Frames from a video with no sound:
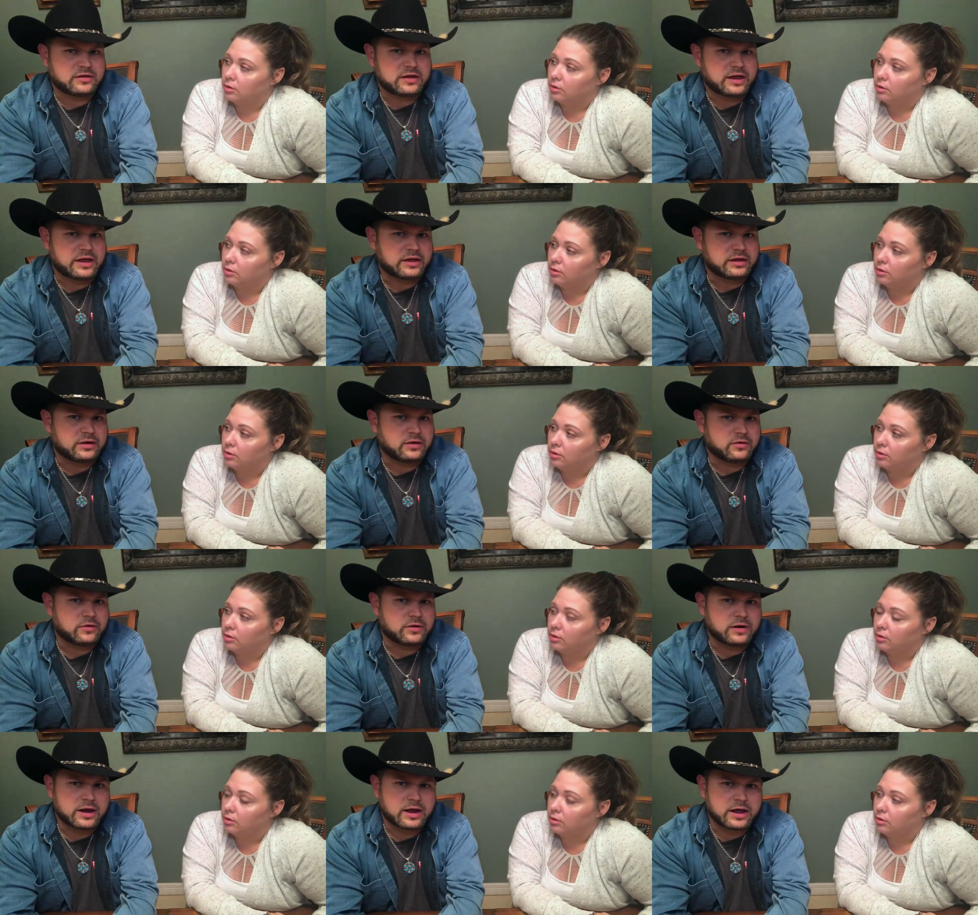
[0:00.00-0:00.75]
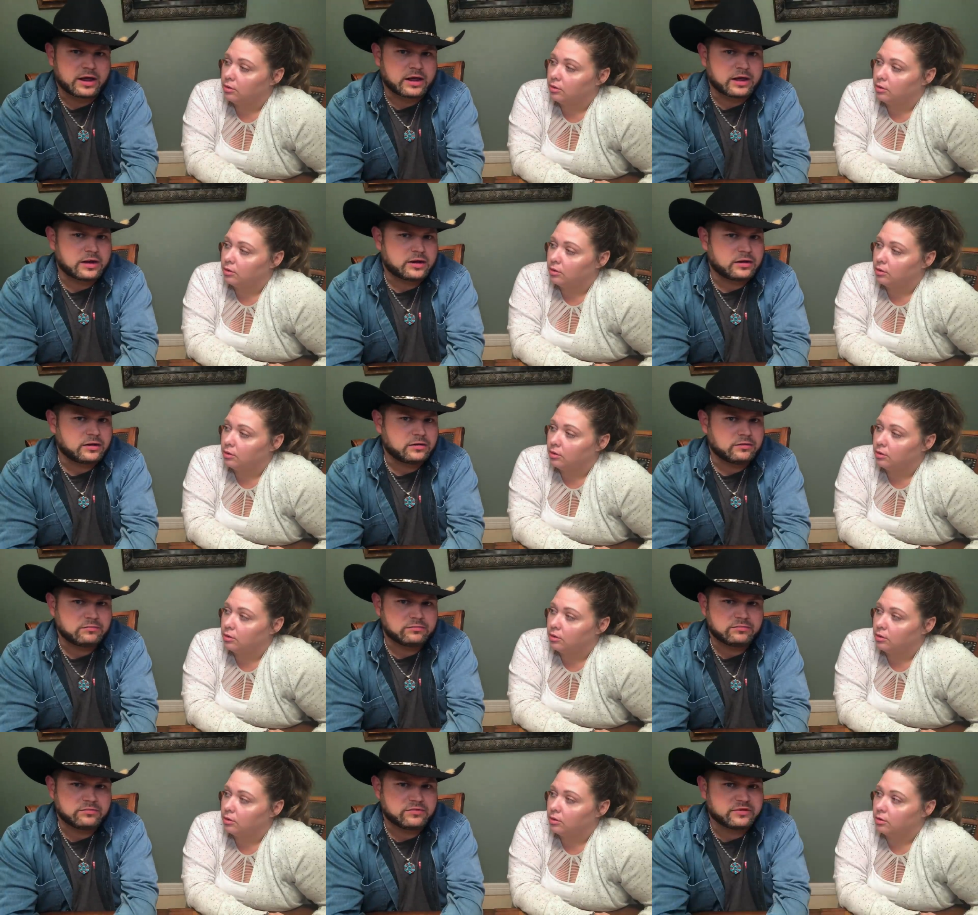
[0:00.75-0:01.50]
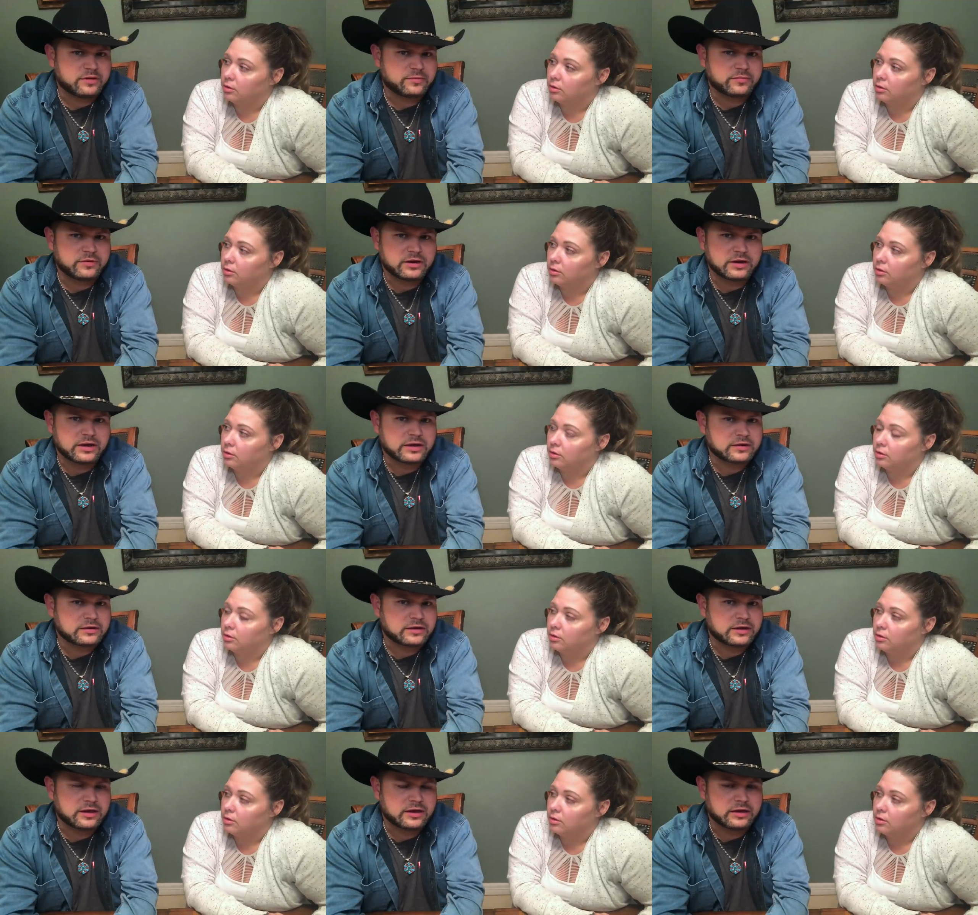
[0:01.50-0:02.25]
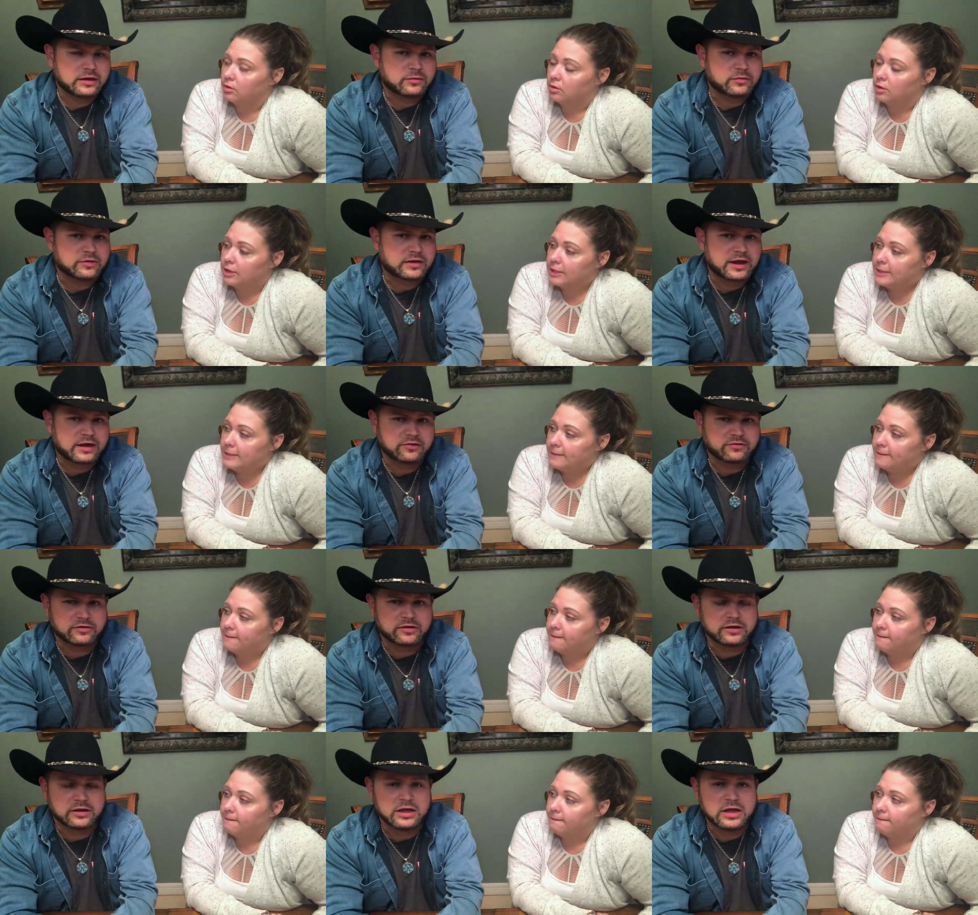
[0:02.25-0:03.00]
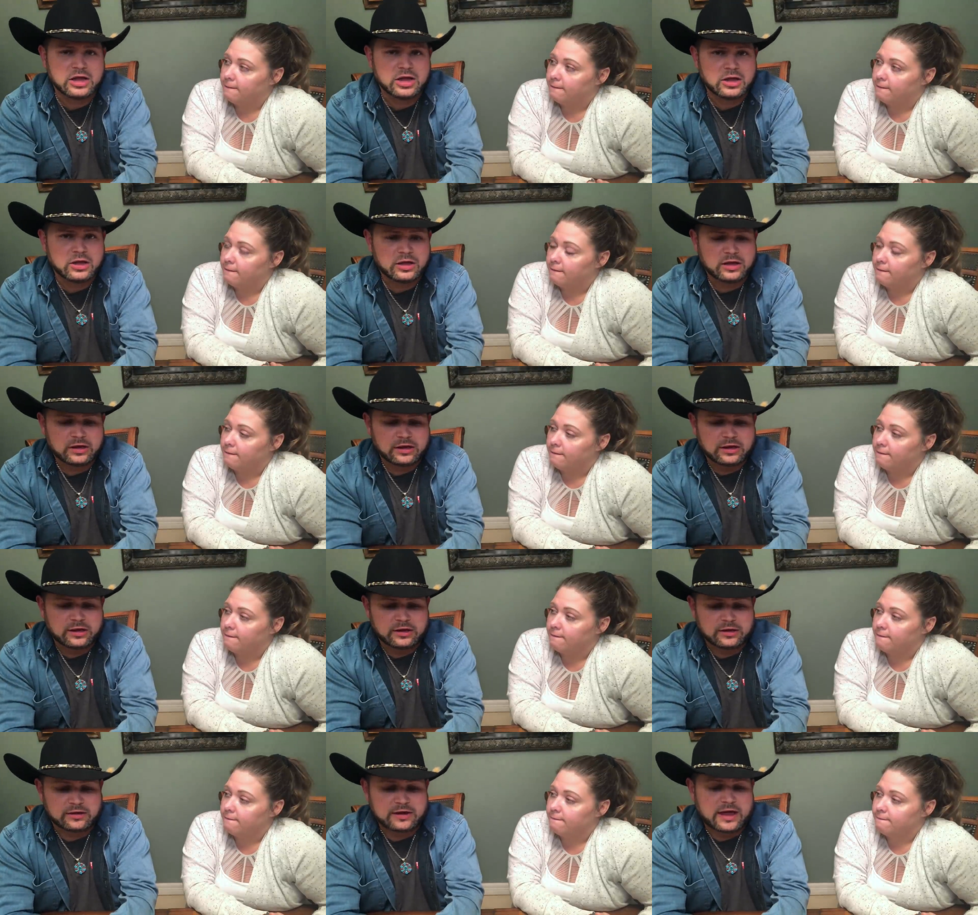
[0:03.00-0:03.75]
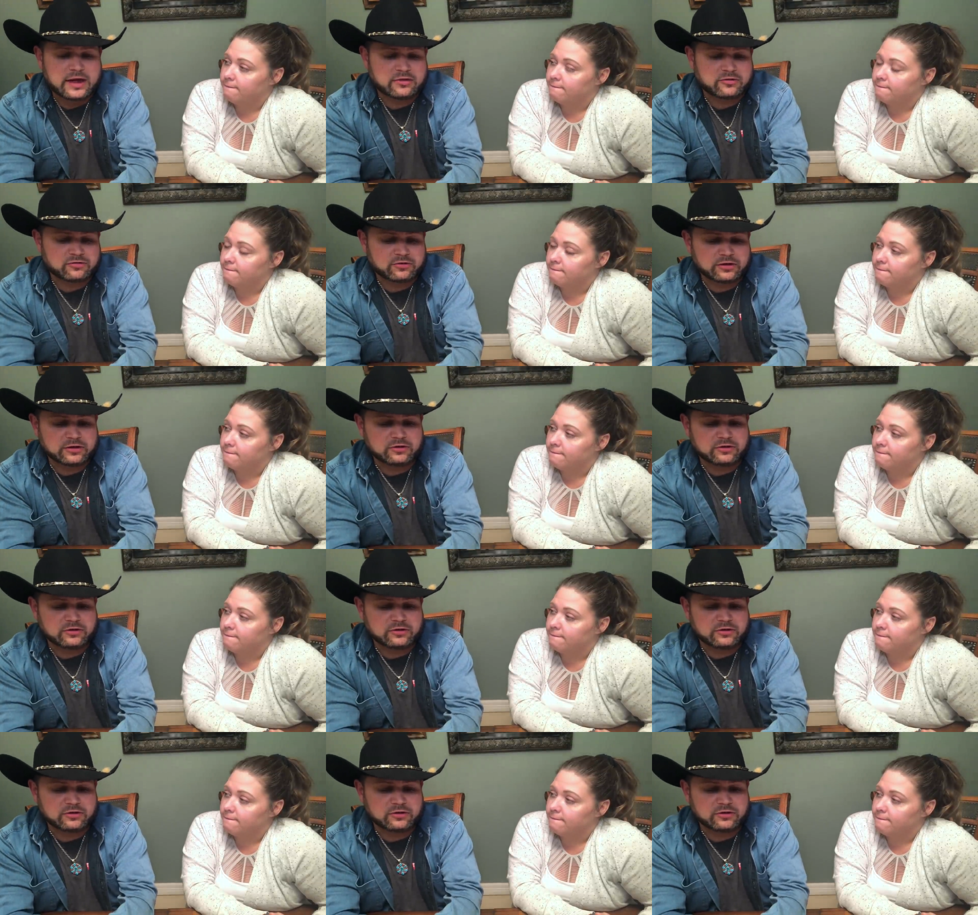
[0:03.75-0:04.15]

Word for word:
Speaker 1: 8 or 9, something like that. It was actually is actually